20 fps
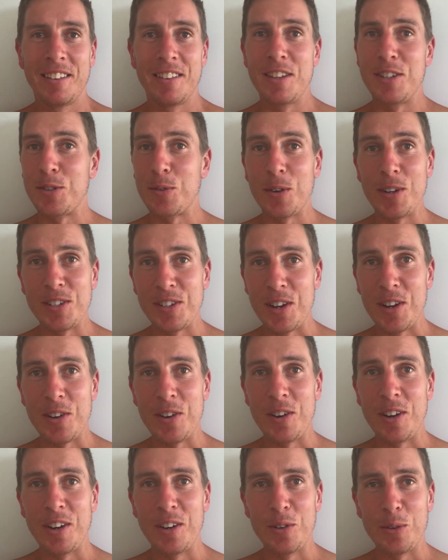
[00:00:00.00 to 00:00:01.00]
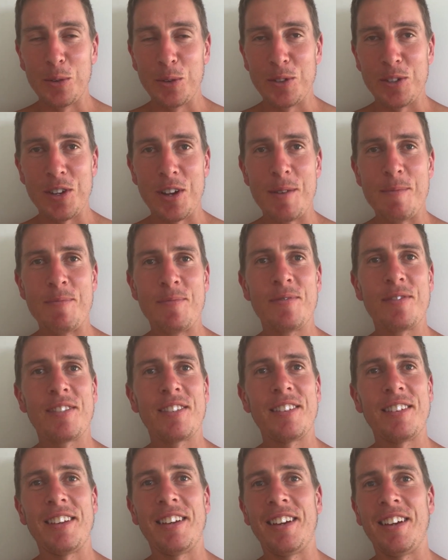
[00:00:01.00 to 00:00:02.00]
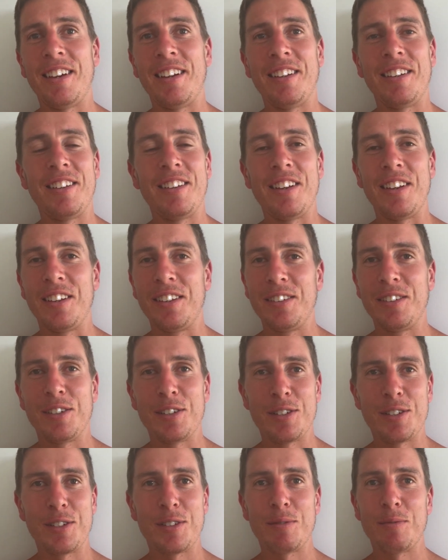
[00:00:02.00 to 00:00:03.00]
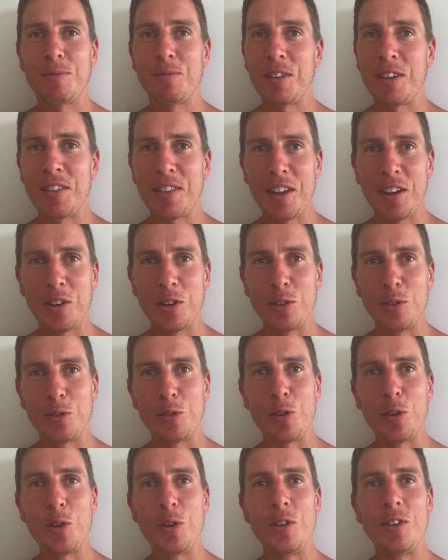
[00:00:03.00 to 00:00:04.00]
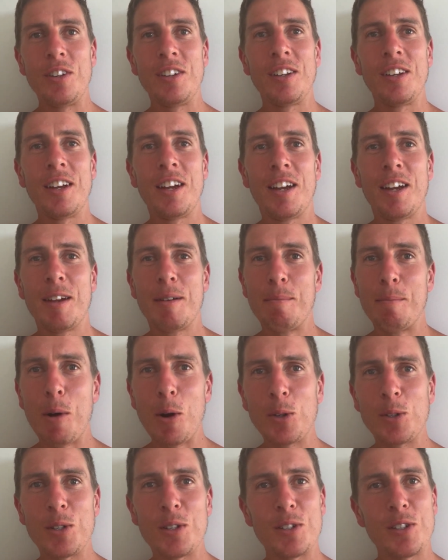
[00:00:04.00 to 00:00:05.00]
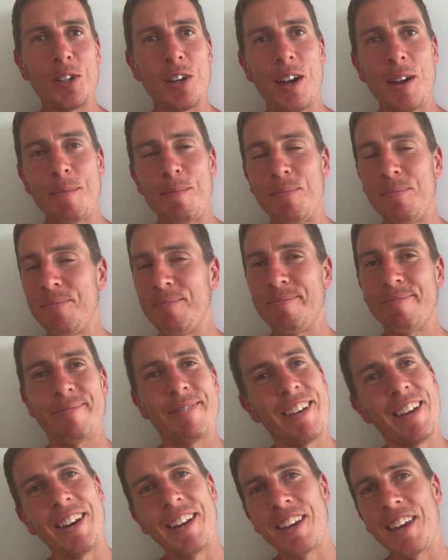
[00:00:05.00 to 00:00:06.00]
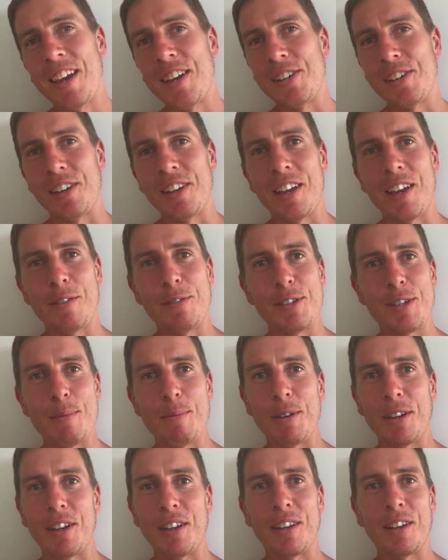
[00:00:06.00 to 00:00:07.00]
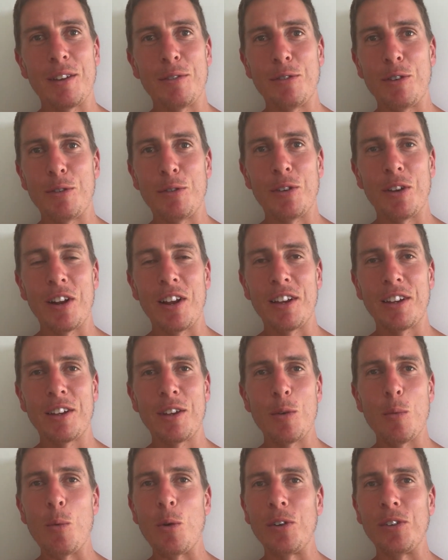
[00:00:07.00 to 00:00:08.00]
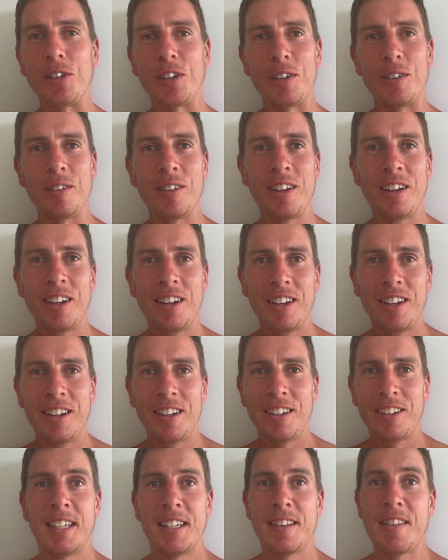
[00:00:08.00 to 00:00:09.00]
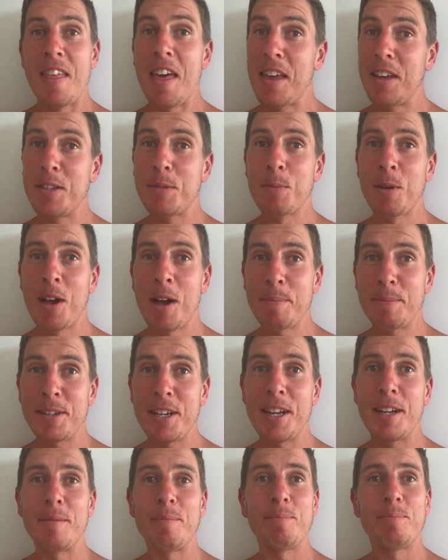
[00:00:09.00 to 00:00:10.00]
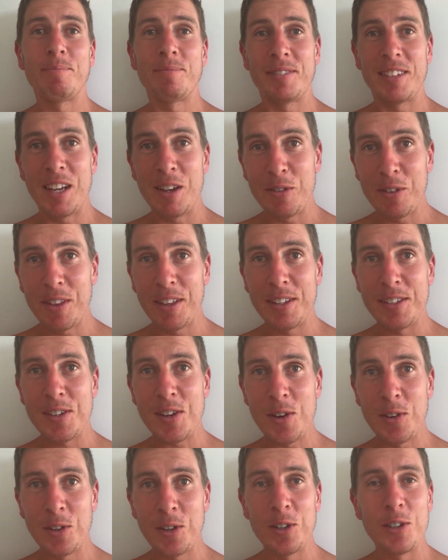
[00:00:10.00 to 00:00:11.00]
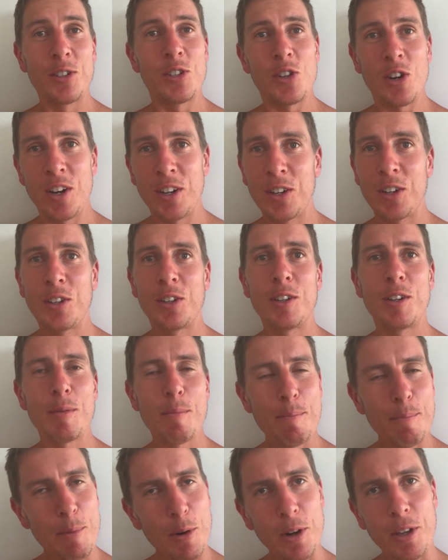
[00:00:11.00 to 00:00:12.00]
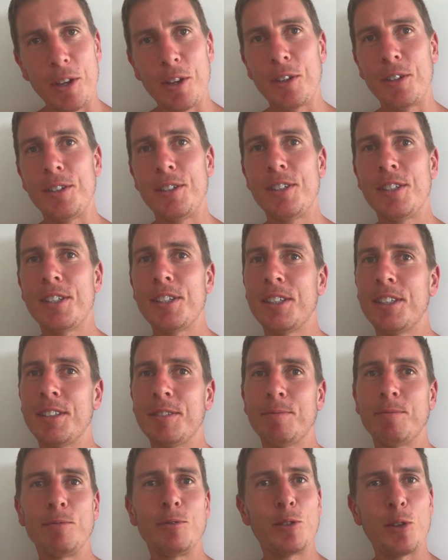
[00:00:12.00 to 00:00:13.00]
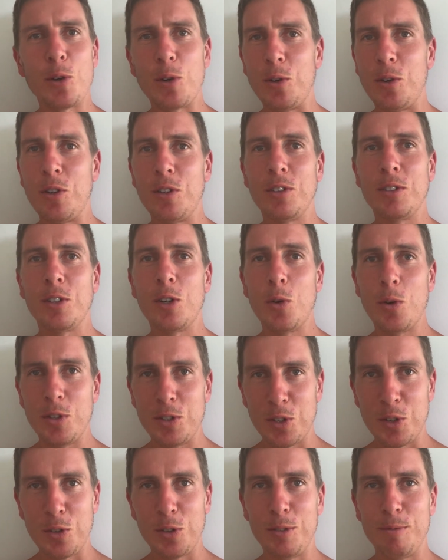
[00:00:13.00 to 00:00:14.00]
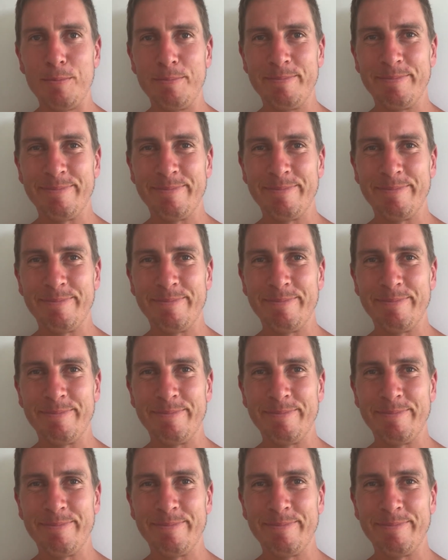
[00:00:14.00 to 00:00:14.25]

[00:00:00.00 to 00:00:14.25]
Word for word: There's a reason I don't eat it all the time and yeah just eat that good food most of the time and occasionally have something if you feel like you want it. That is my update. Everything's going good, training good, body good, food always good.